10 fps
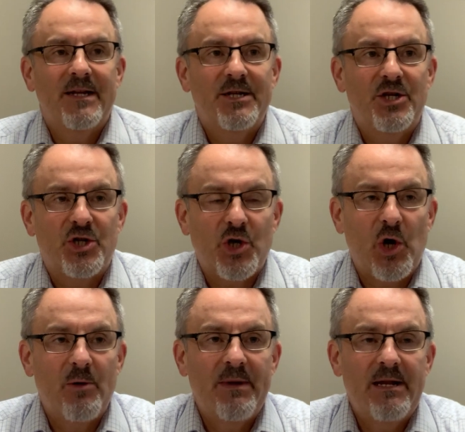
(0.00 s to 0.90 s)

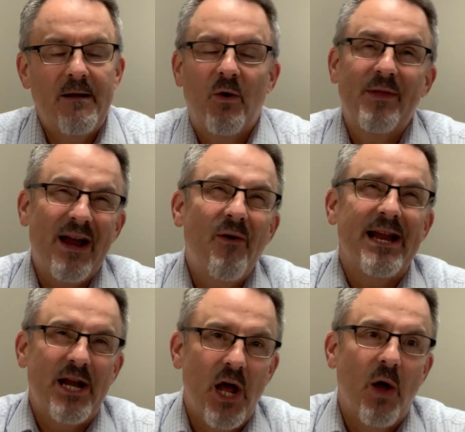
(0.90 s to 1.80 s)
determine, or they
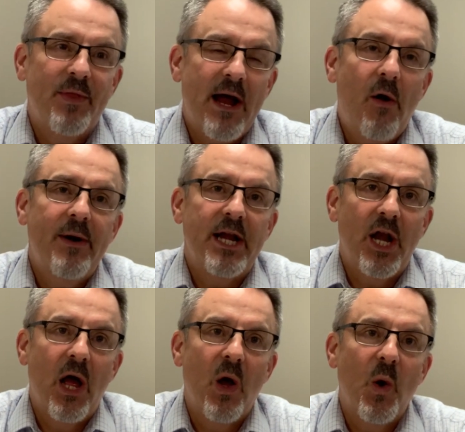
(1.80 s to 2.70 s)
already
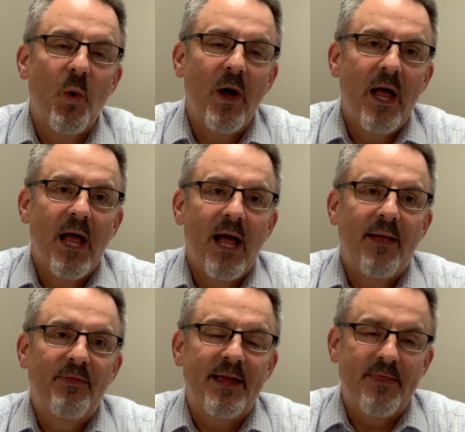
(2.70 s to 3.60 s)
know
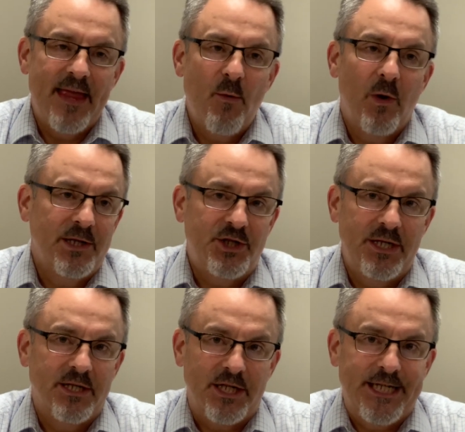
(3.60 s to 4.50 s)
that they want
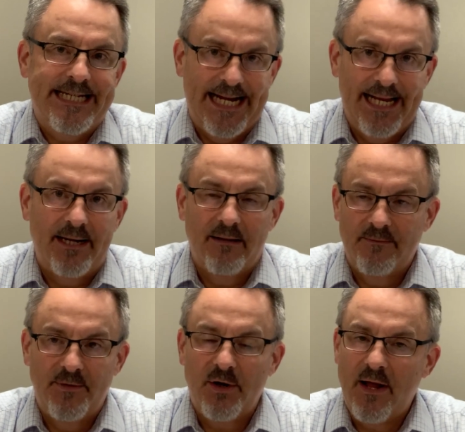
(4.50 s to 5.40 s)
Jesus dead.
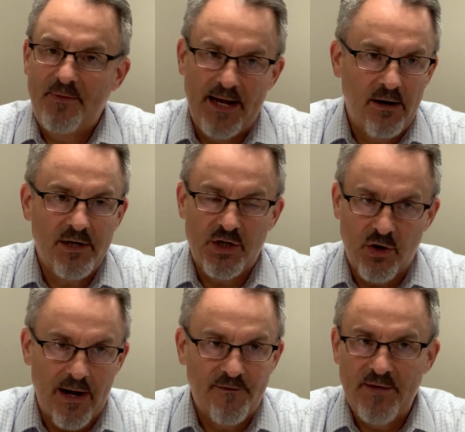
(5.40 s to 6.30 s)
They're not there to
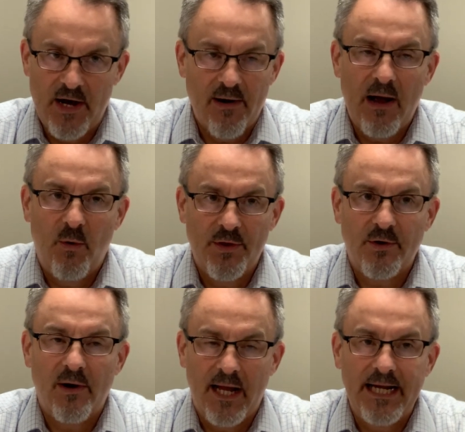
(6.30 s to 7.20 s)
try to figure out whether
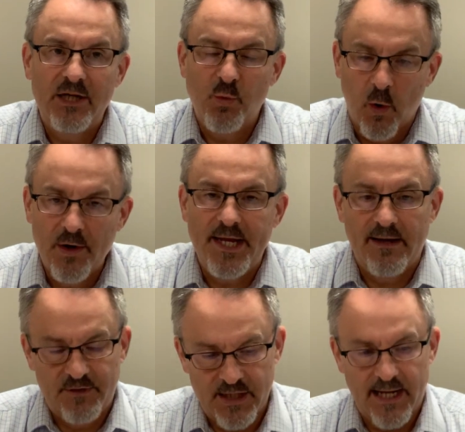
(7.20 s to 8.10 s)
or not he's worthy
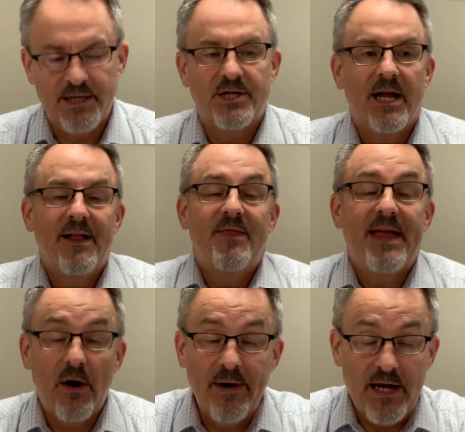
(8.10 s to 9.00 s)
of such.
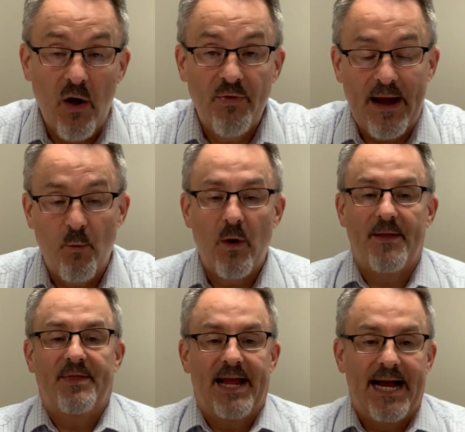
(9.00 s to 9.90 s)
They already know they
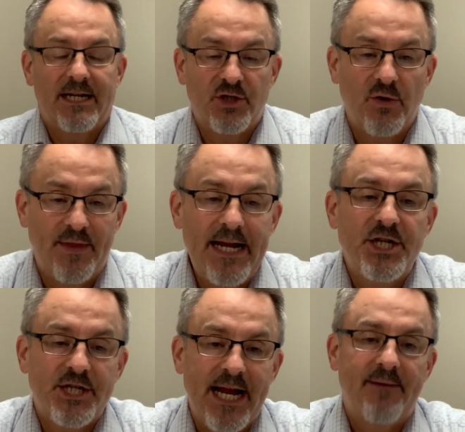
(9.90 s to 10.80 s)
want that. And so they
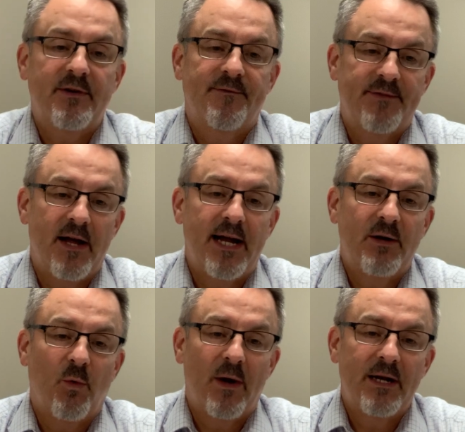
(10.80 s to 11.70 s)
just have to
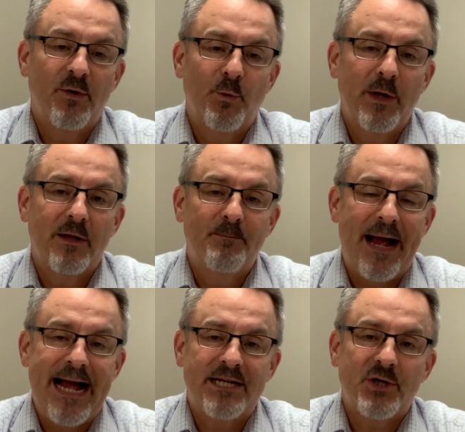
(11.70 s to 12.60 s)
find what will
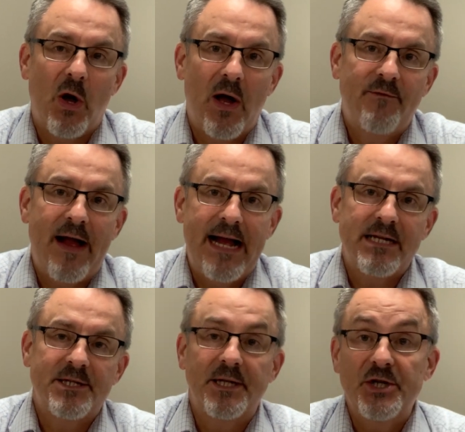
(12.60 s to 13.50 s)
pass off
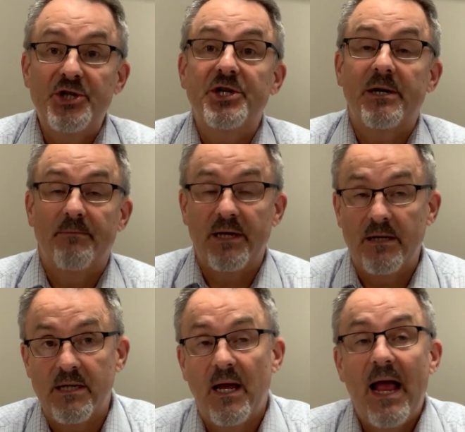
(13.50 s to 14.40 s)
as
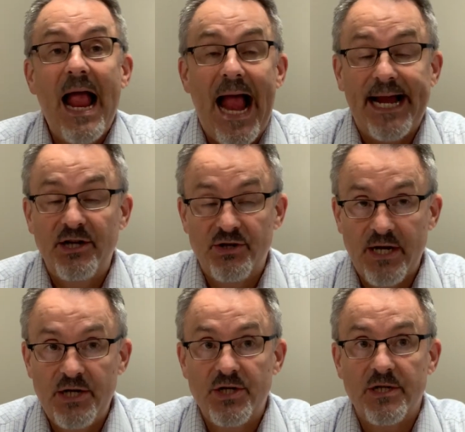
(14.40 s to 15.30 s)
legitimate
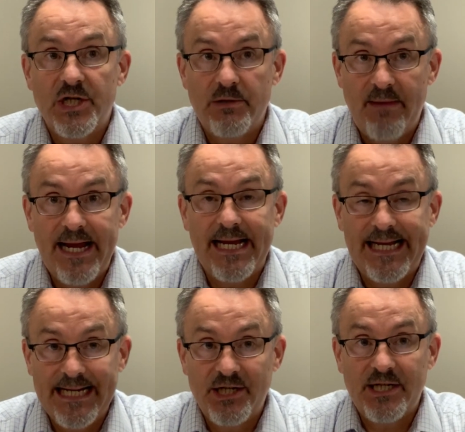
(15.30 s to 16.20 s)
accusations to make
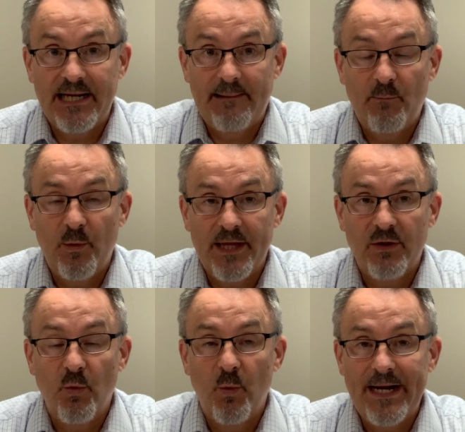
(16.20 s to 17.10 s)
against him
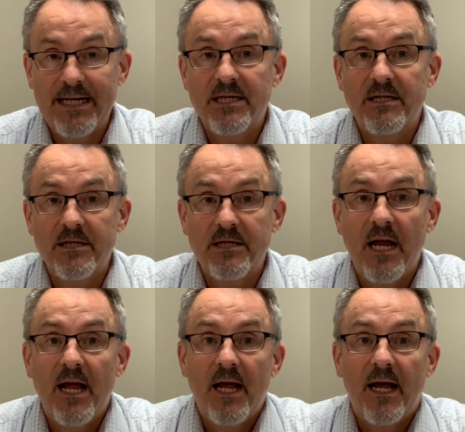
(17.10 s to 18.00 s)
with witnesses,
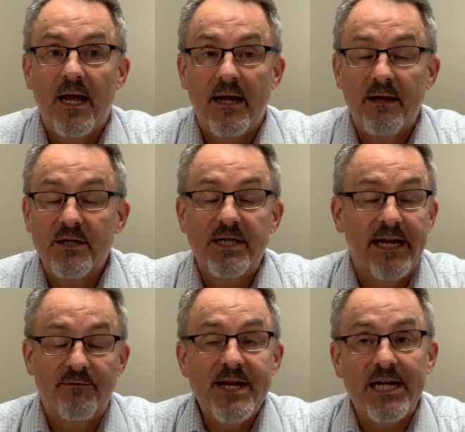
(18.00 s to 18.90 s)
to
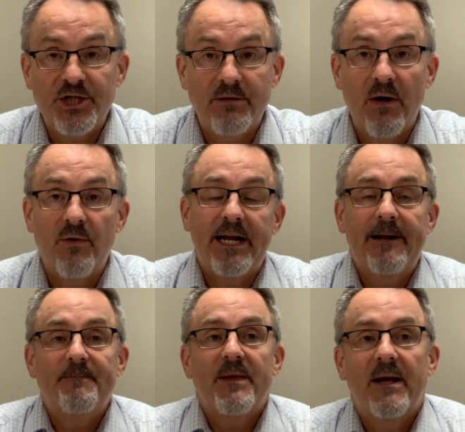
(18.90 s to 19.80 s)
give testimony
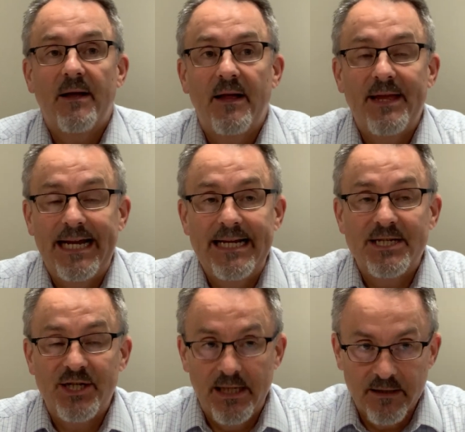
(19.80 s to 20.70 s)
that he
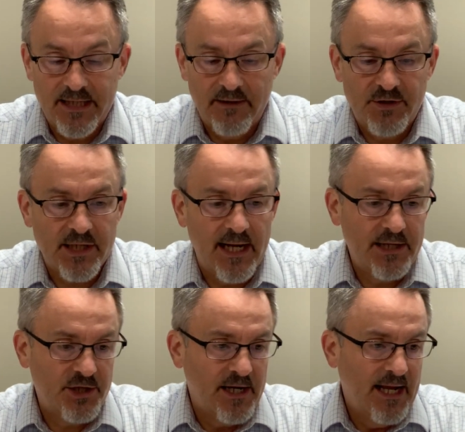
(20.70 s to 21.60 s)
is guilty of
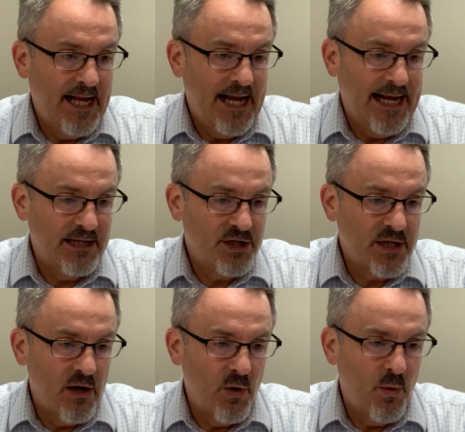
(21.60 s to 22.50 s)
such. And
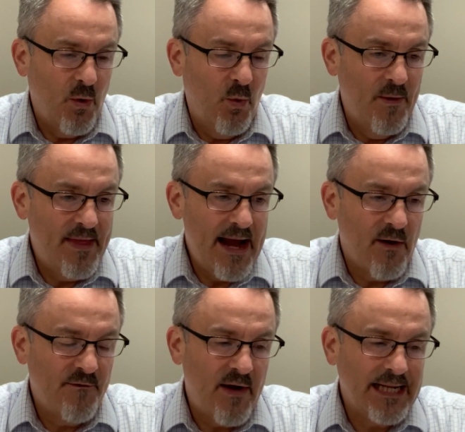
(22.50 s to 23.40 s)
so when they
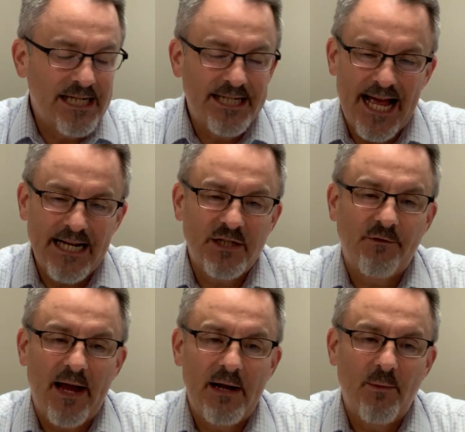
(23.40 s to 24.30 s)
are finally
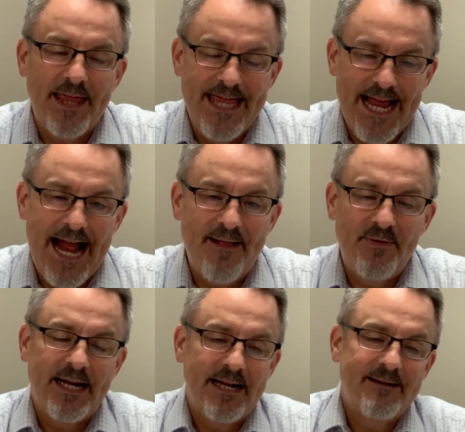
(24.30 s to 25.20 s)
satisfied with that,
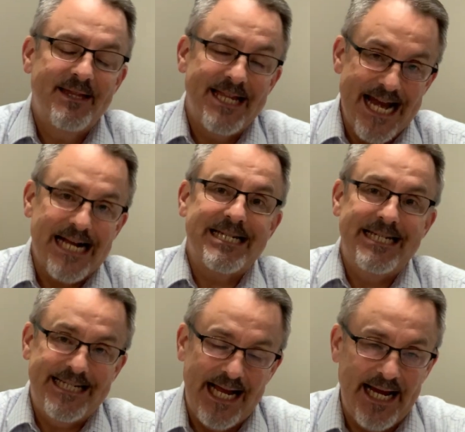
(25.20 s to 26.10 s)
then the
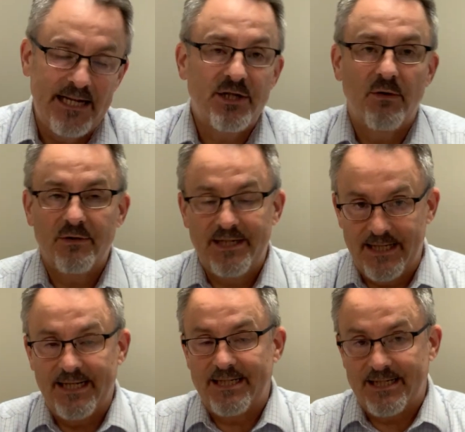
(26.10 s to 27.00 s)
next day, so
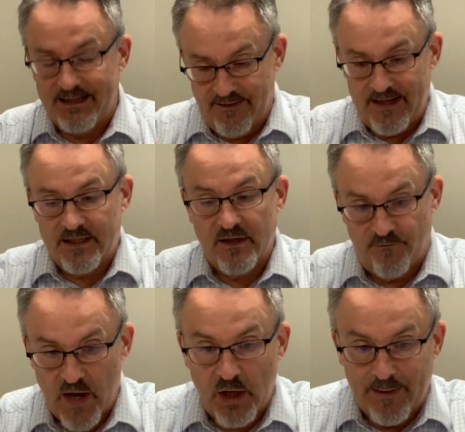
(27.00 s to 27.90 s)
it's the
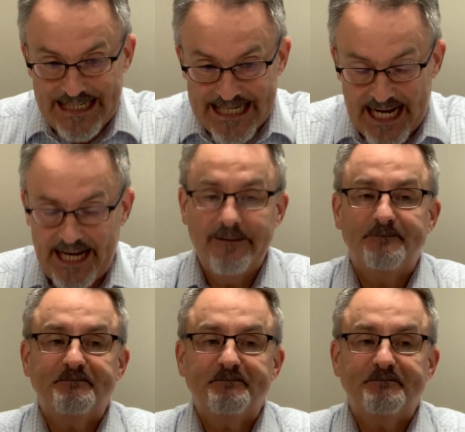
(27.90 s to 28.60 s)
following day,